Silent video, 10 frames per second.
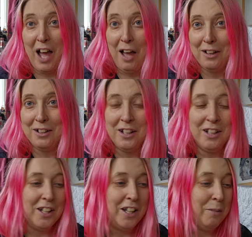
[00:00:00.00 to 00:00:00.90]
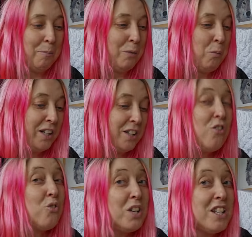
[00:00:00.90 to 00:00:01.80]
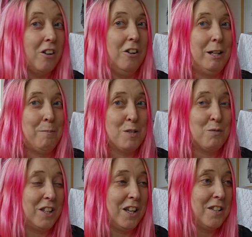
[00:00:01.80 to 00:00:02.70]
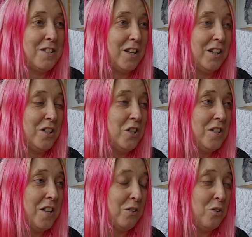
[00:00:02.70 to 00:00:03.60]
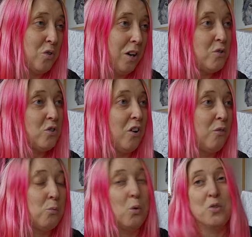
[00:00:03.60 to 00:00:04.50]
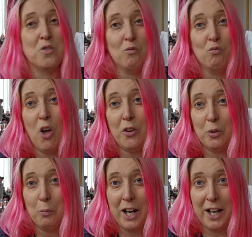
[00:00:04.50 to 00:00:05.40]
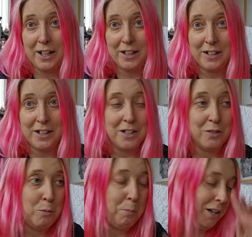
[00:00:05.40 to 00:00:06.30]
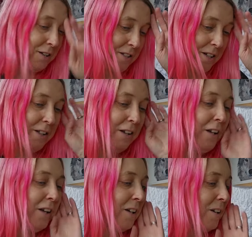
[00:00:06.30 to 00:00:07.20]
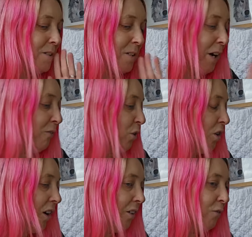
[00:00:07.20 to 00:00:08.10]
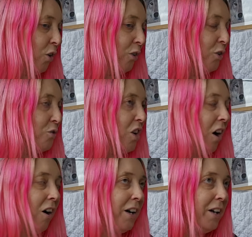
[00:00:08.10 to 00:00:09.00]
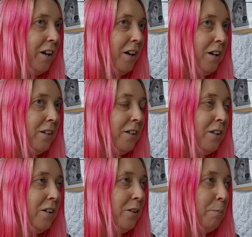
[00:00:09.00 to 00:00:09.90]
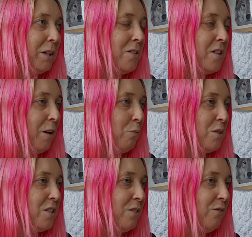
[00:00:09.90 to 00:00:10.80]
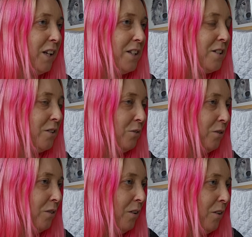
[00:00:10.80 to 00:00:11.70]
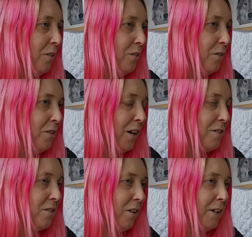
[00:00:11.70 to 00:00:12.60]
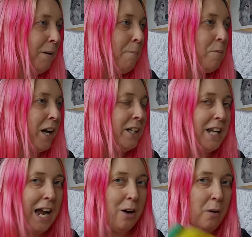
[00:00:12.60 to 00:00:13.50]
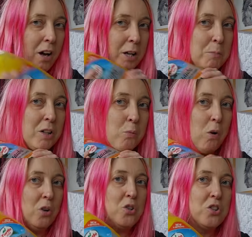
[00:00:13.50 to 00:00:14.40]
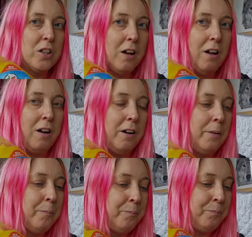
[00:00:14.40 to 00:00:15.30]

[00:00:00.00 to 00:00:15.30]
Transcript: that it went in three times for this, and it turns out that the drive shaft was rotten away and it needed replacing. So now I've got a new tyre because that was deflated on that side. And now I am going to wash the car